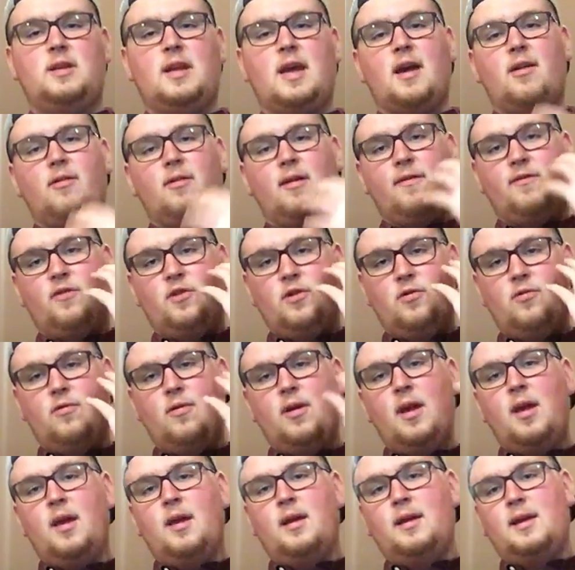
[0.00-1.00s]
Now, if
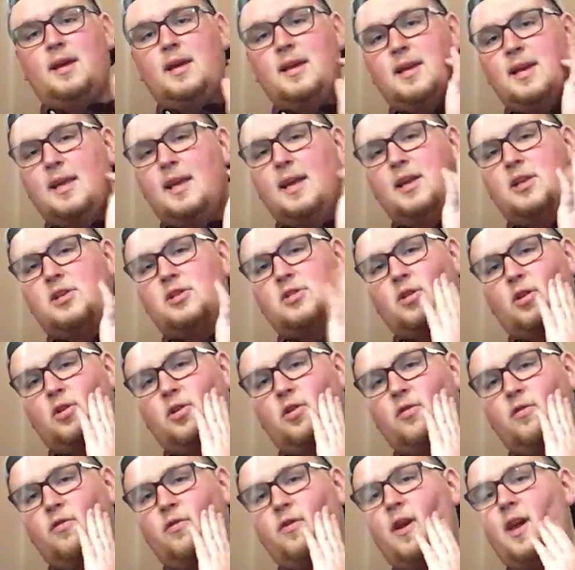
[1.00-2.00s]
you get an itch on
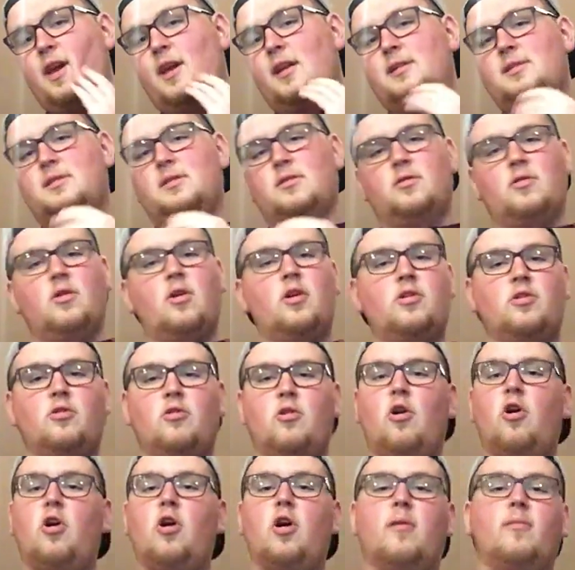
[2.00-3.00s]
your face or on
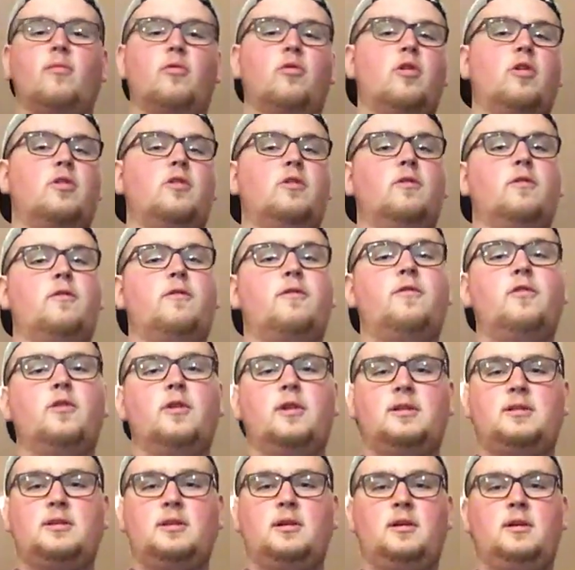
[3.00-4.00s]
your arm or on your
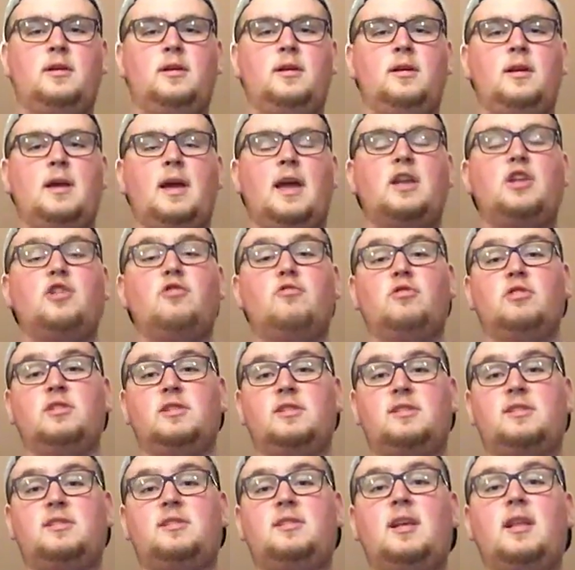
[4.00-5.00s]
foot, and you
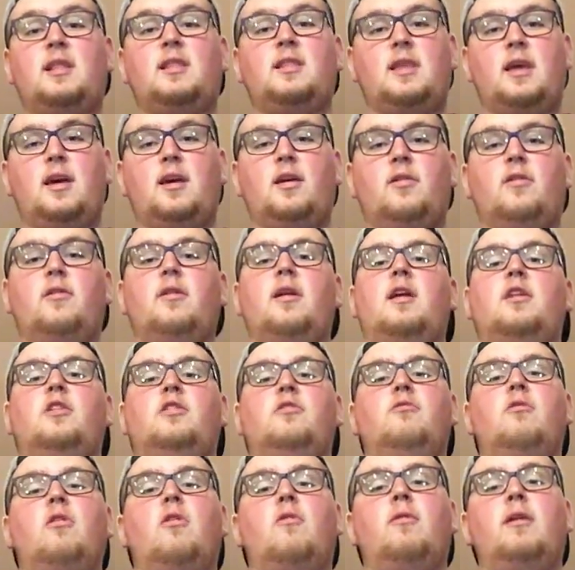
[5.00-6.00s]
just sit there and
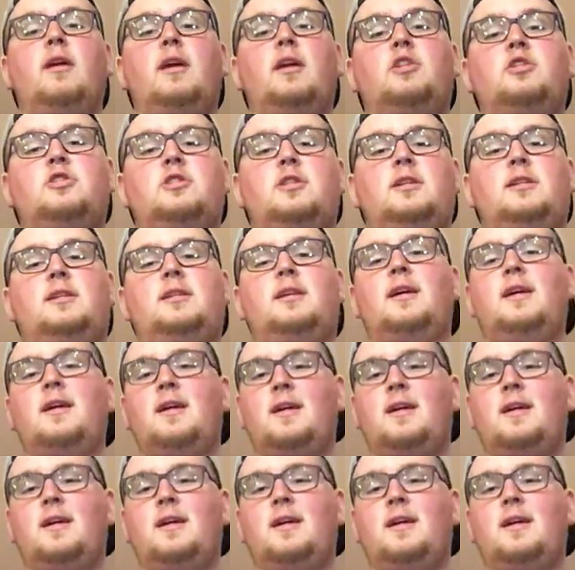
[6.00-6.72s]
you don't itch it